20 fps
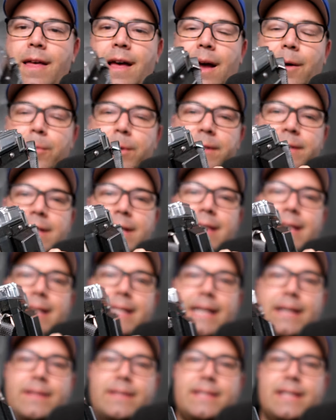I will say the
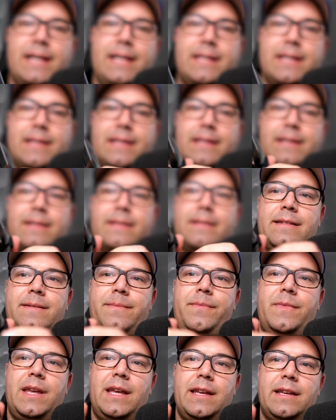downside to this
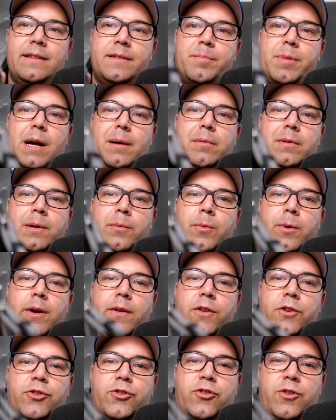is probably where
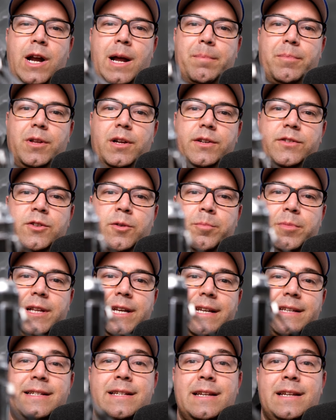the strap lugs are placed.